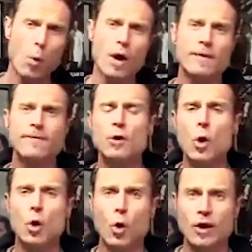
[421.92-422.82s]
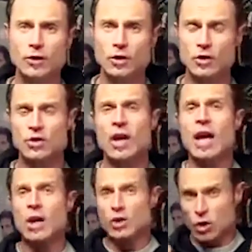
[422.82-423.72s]
one of your questions
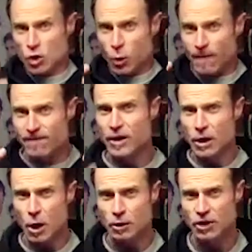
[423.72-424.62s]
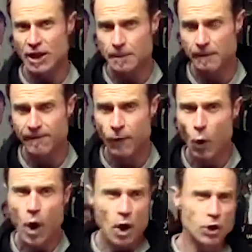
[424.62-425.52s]
to do a video segment
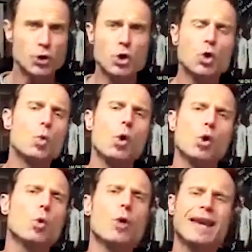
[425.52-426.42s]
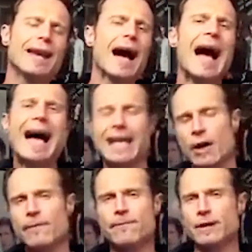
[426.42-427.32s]
for, you will win
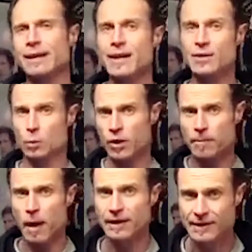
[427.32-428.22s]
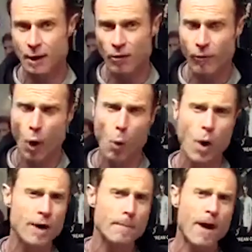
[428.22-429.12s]
a free lesson with myself or
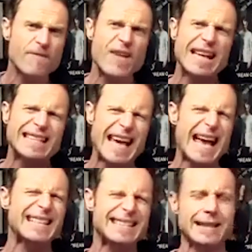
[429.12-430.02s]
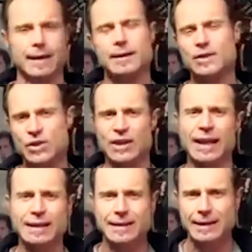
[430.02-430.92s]
one of my fantastic
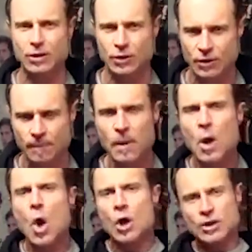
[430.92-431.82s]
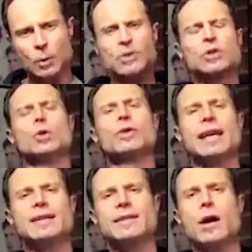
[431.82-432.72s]
singing teachers. So until
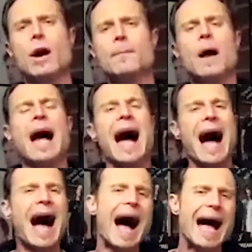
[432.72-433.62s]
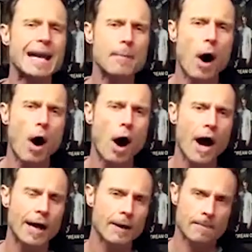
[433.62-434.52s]
next time, aim
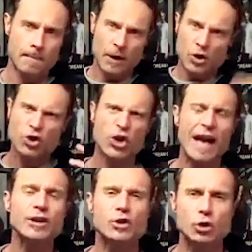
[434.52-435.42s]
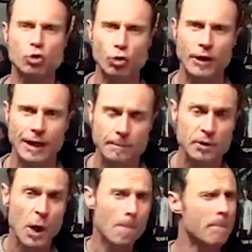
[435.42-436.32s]
high, chase your
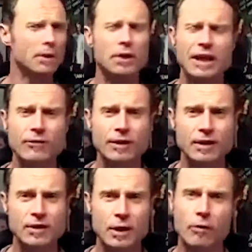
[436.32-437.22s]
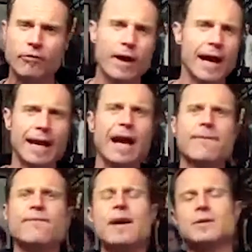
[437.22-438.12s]
dreams, believe in yourself, and
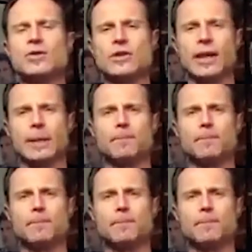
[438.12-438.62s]
have fun singing.